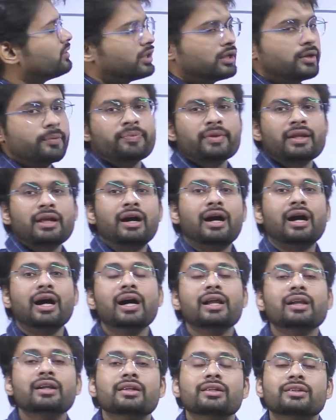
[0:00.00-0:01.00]
3
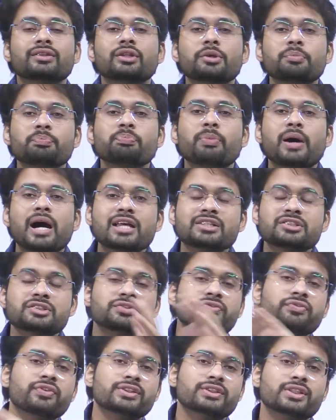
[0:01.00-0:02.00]
are the past
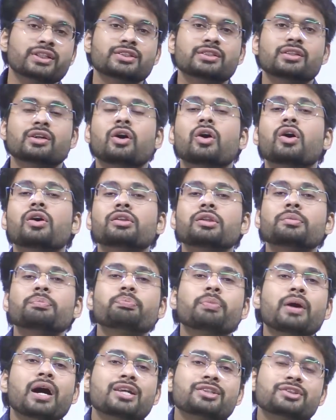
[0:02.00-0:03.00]
phases or the
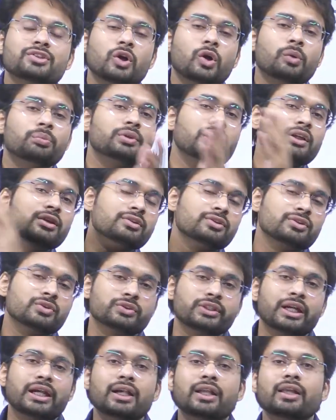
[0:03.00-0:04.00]
past of the
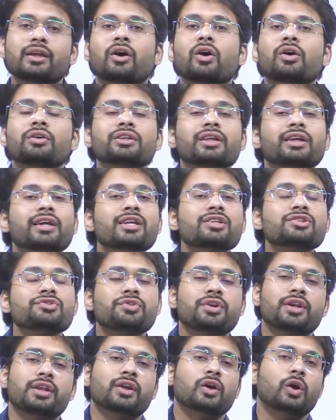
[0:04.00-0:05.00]
society or the
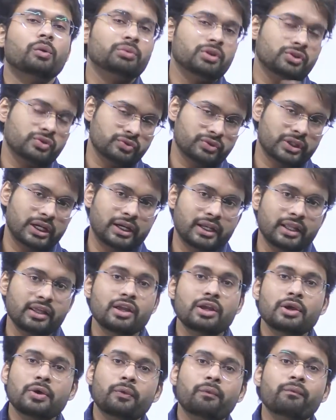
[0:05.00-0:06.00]
history of the
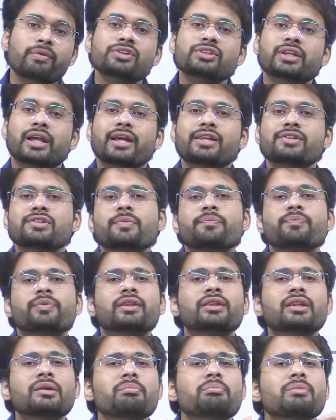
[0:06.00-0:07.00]
society which has
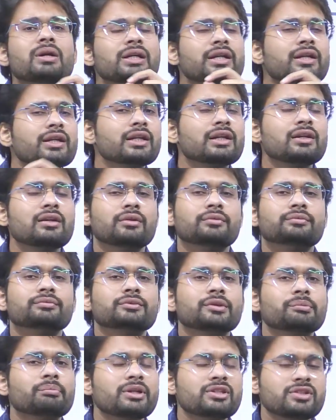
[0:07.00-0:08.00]
the material
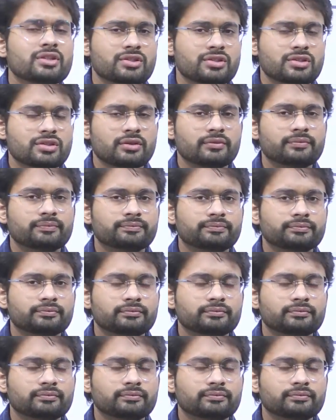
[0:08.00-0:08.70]
basis.